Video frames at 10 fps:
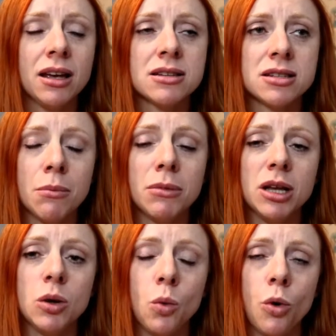
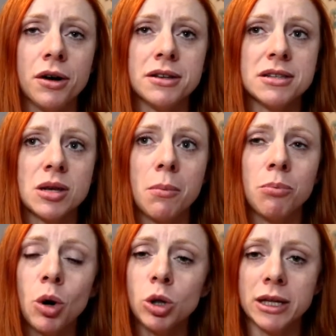somebody was
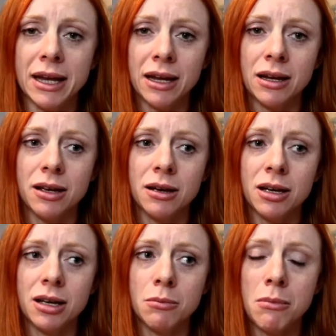pulling
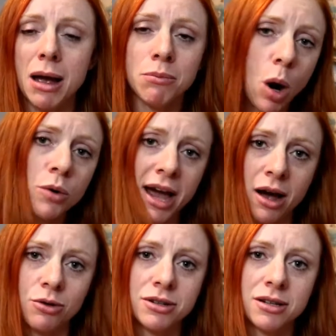my bone
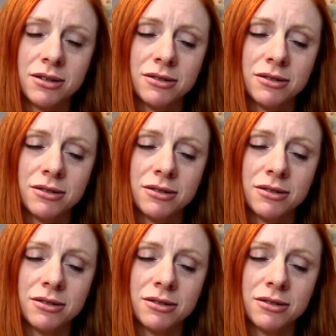out